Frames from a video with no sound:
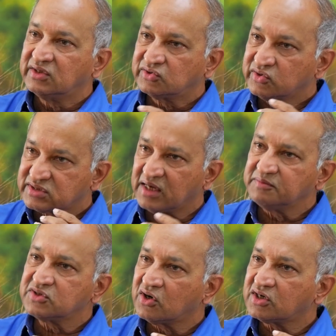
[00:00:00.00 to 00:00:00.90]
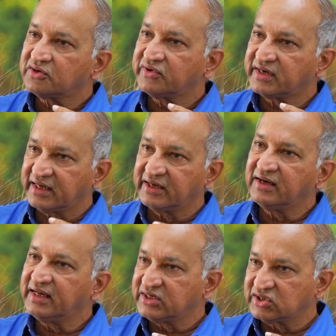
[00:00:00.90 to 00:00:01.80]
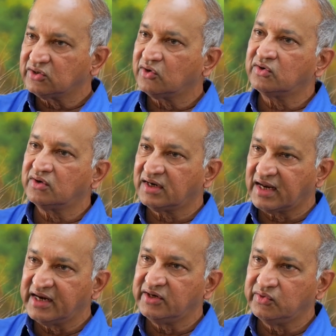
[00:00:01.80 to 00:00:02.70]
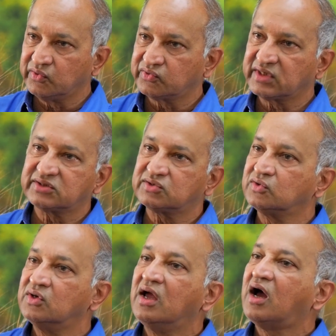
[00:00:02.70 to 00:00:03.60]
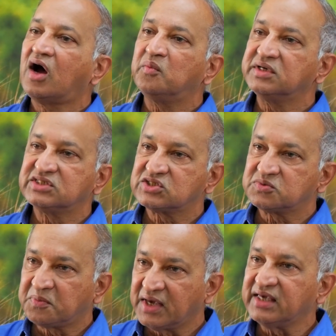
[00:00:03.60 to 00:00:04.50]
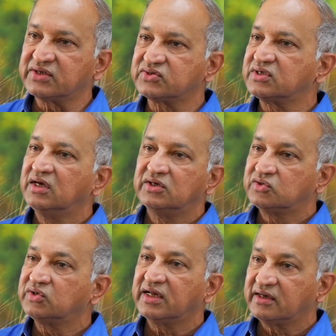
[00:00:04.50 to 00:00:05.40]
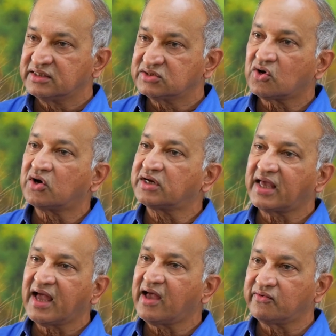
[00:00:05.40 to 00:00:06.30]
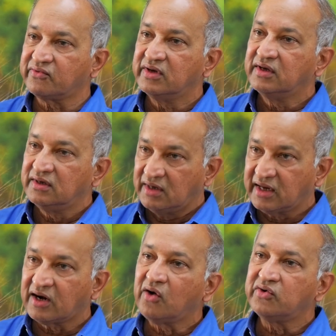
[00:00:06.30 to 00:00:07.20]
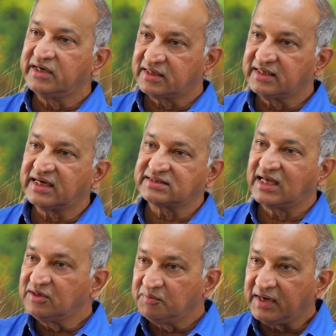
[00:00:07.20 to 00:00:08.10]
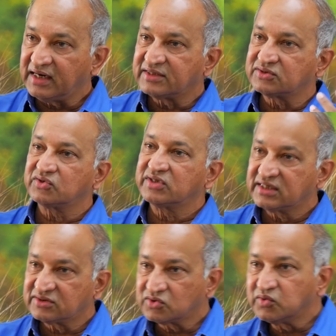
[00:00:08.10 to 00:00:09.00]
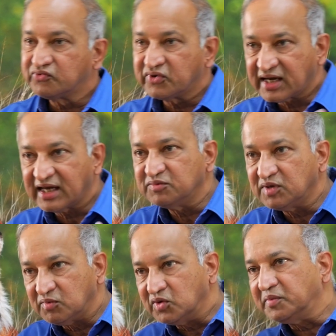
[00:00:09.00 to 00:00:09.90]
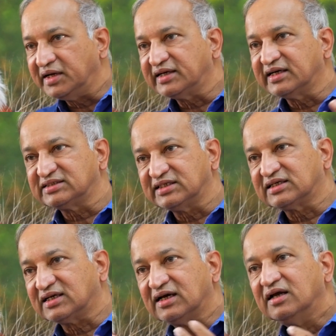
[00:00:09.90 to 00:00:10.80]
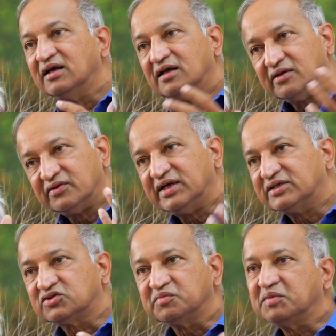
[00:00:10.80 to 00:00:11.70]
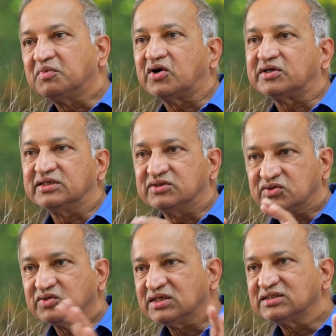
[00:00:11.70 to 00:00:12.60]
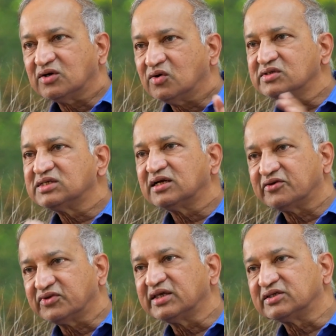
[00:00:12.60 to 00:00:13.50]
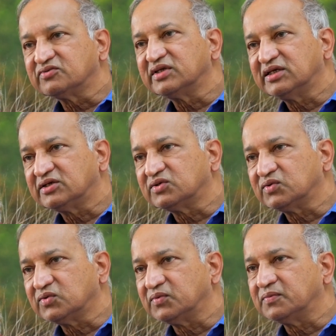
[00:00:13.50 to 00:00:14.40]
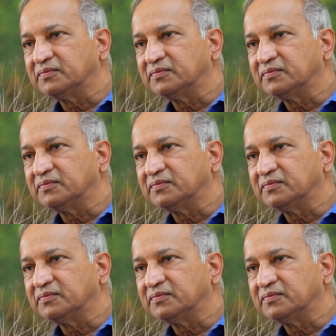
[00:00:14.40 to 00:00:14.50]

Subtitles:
So some sort of a regulation on land use as to how much space should a resort have around it that's unbuilt, so there is room for animal movement, etc., needs to be brought in. So there's a whole set of things we need to do.